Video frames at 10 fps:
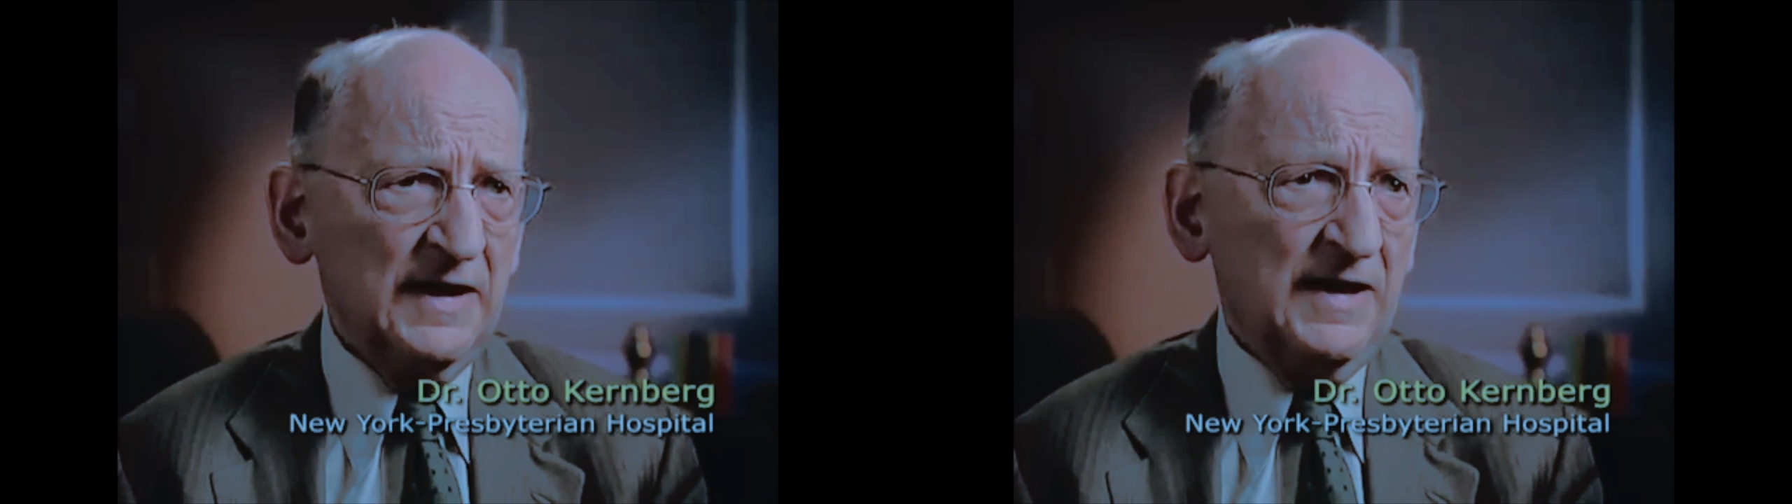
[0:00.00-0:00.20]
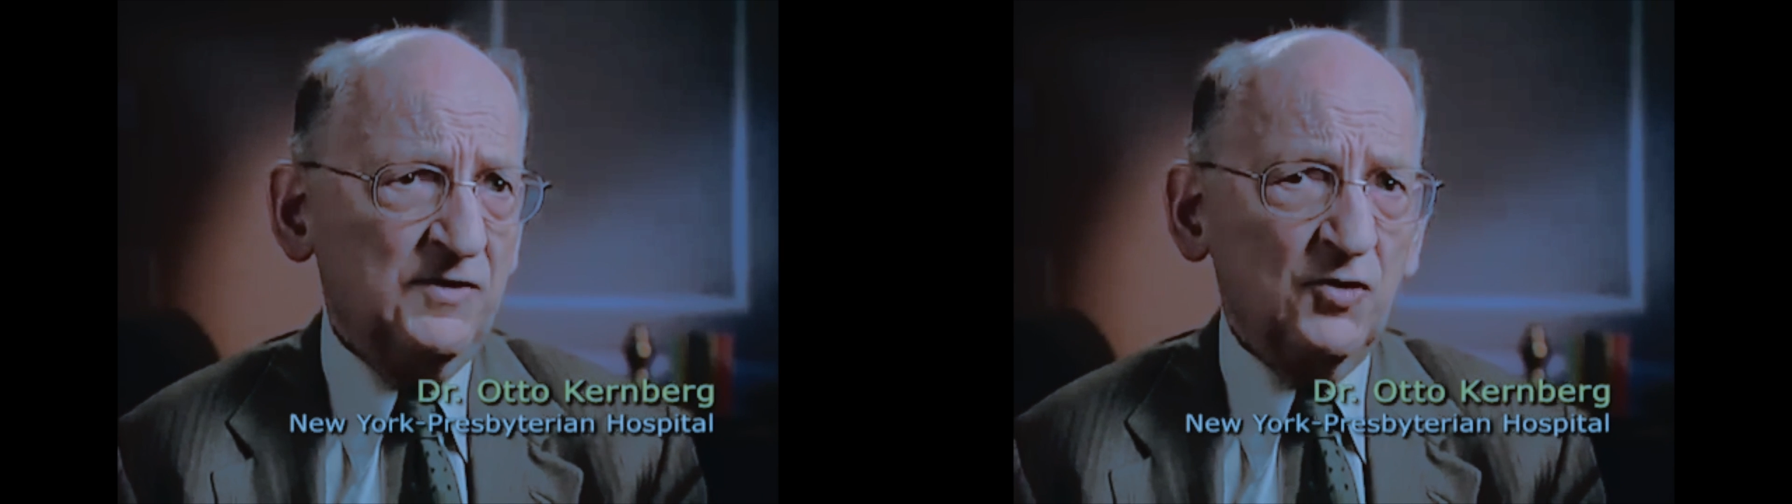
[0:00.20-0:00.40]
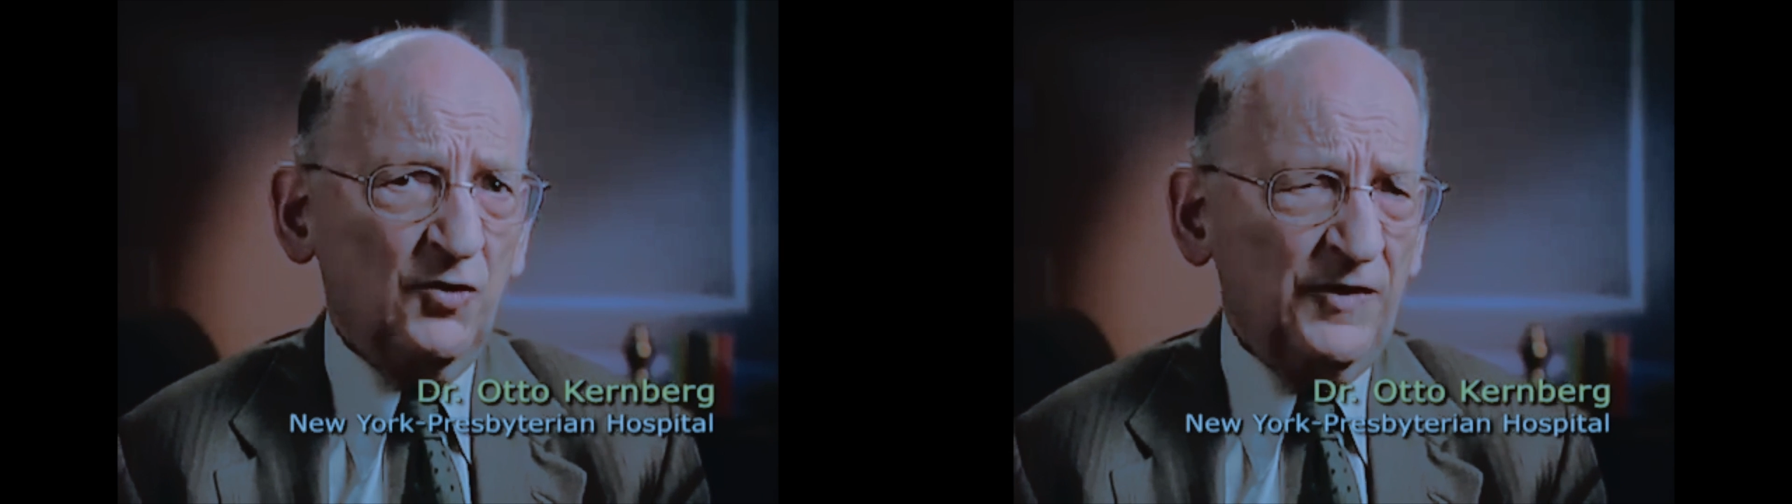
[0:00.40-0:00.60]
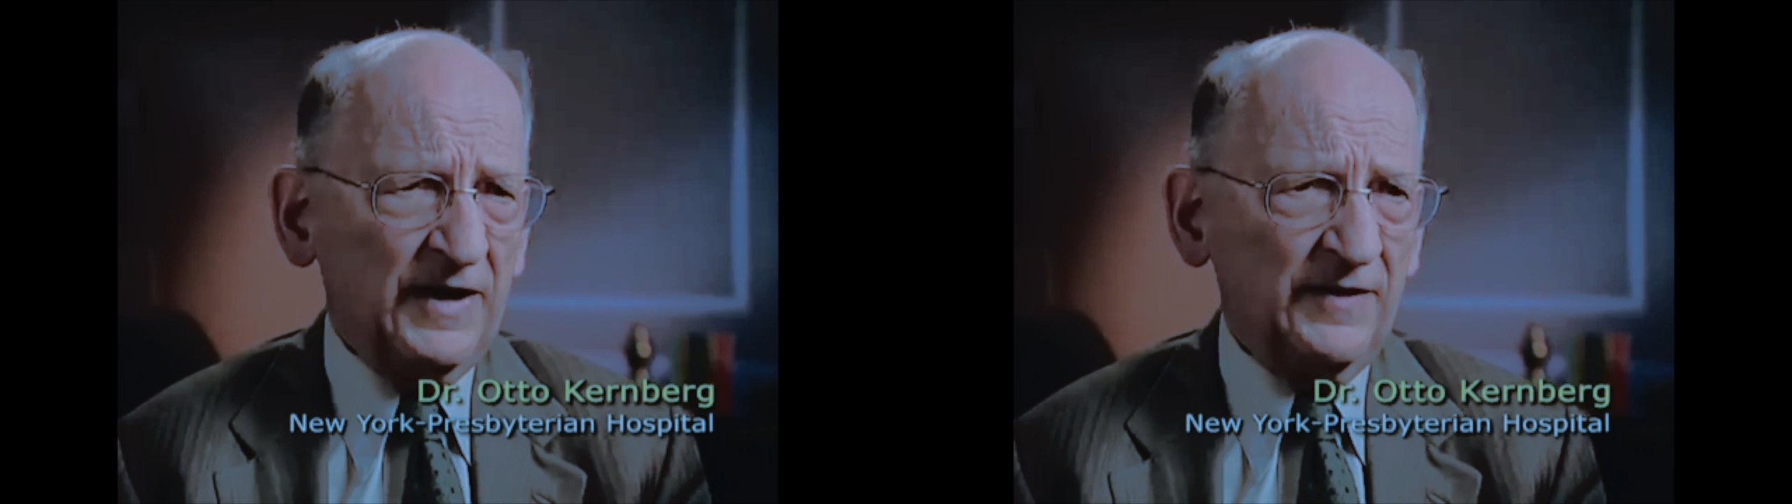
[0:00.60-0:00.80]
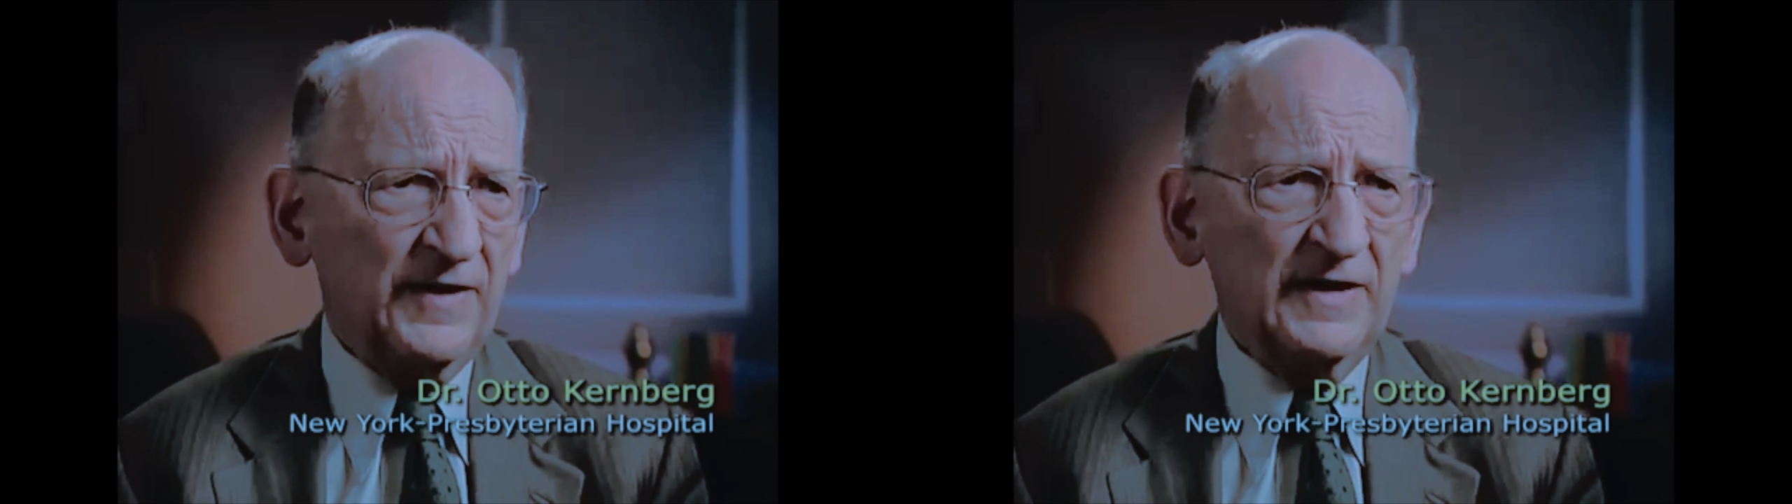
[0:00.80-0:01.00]
and on
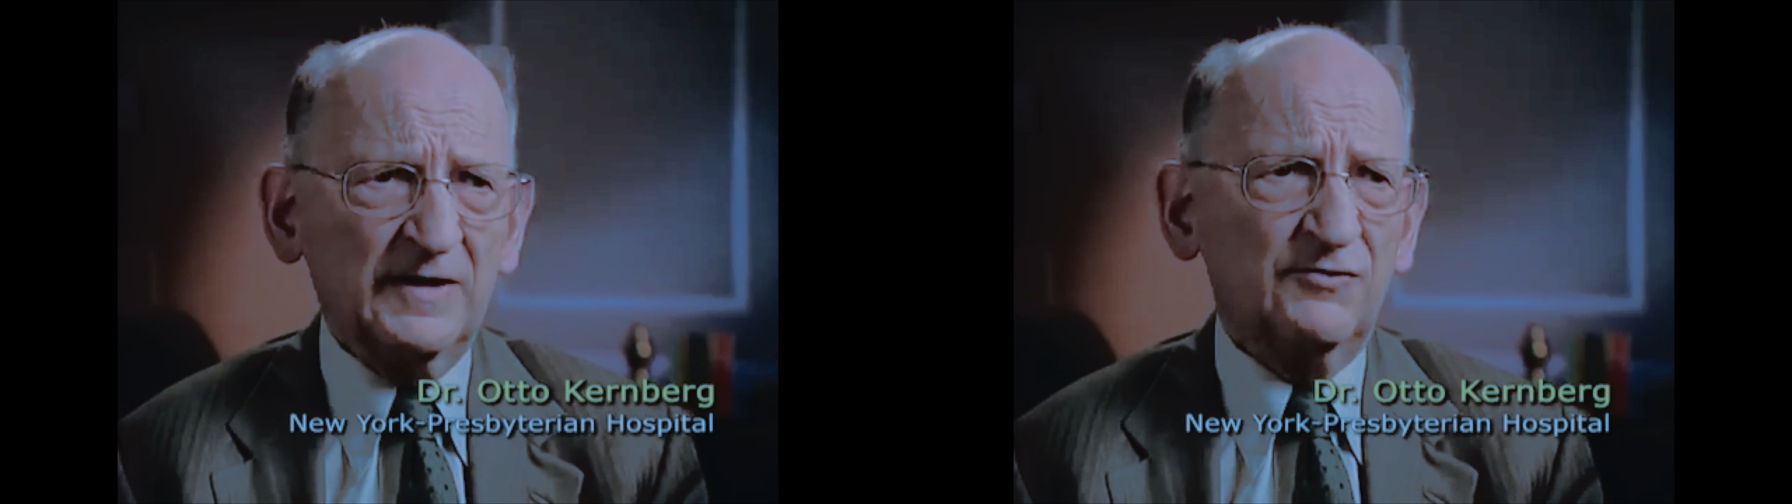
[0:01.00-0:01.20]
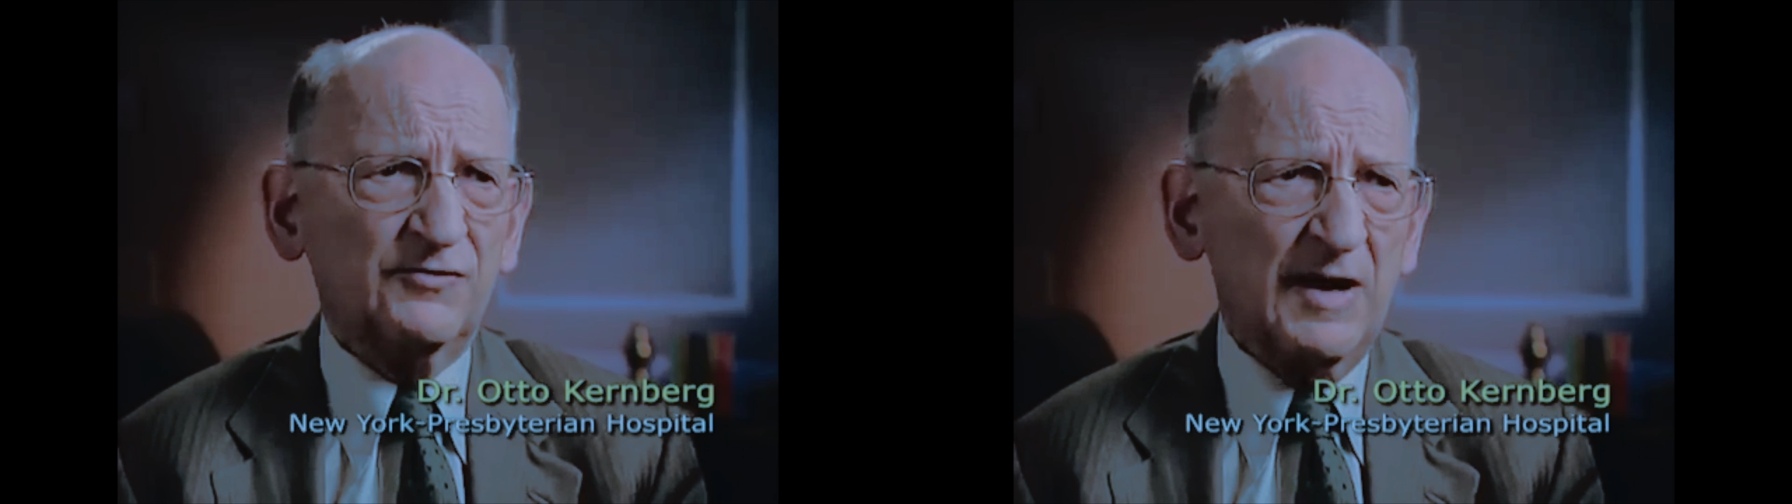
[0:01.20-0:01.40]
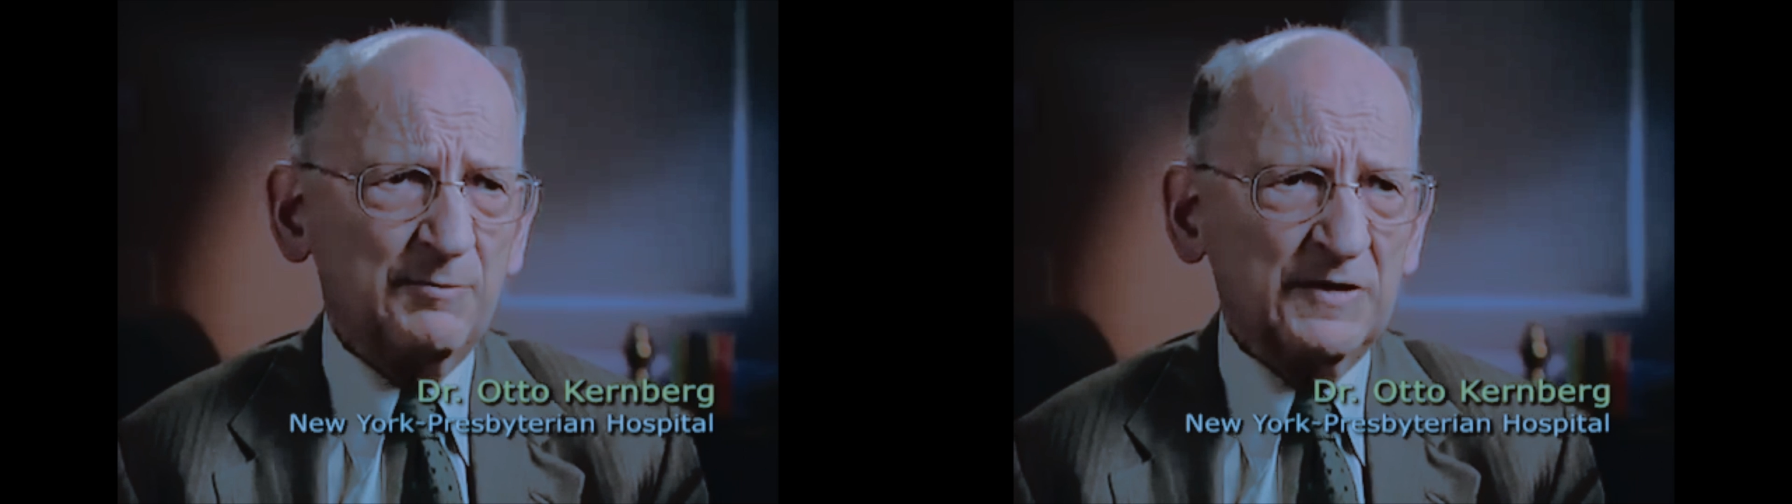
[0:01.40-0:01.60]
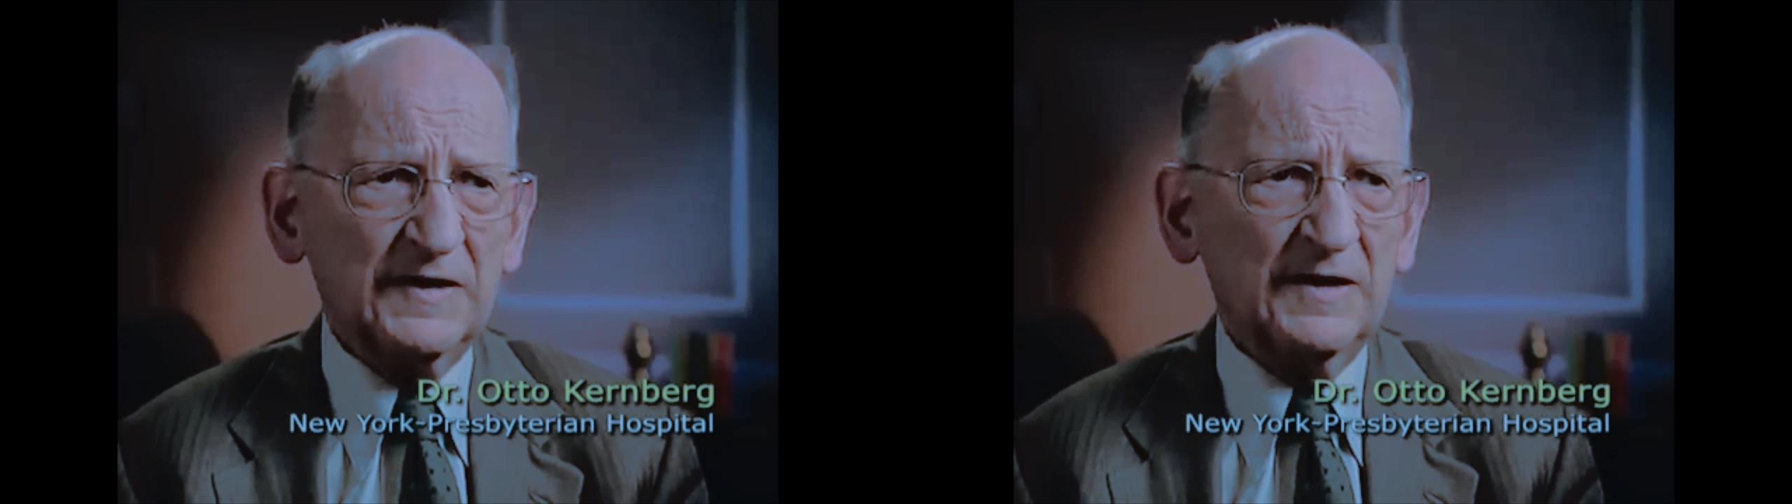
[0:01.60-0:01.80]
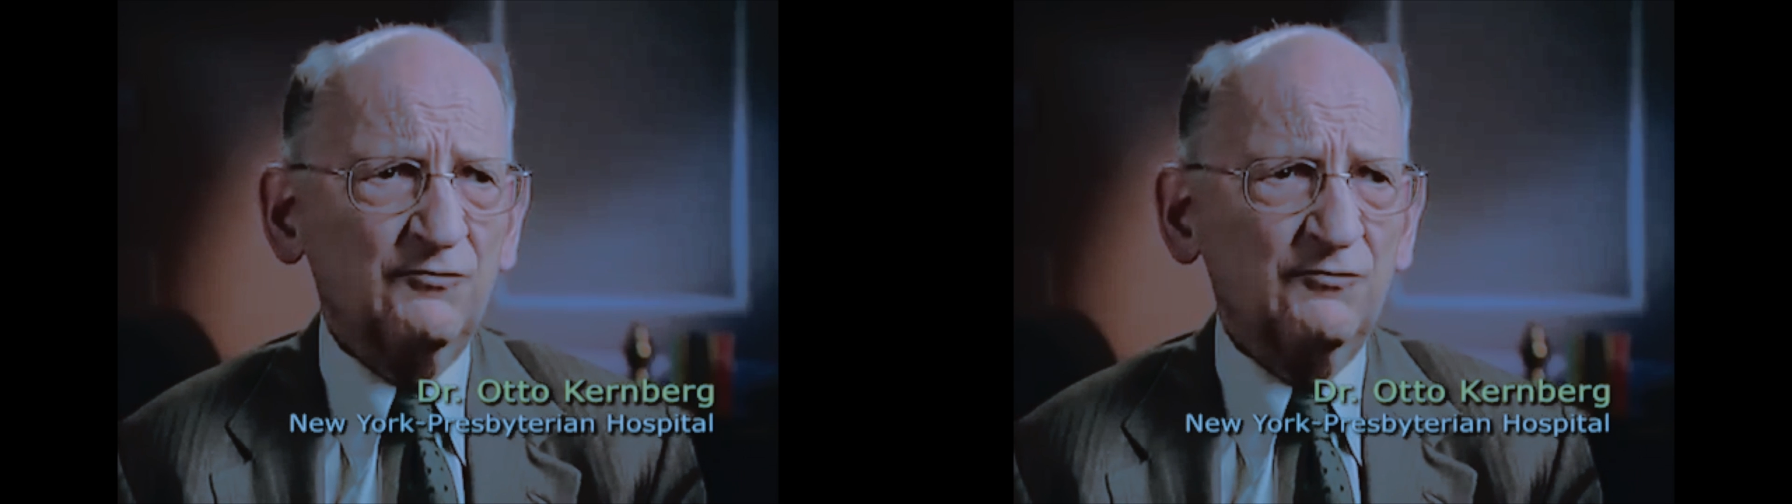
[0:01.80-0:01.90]
the other, rapidly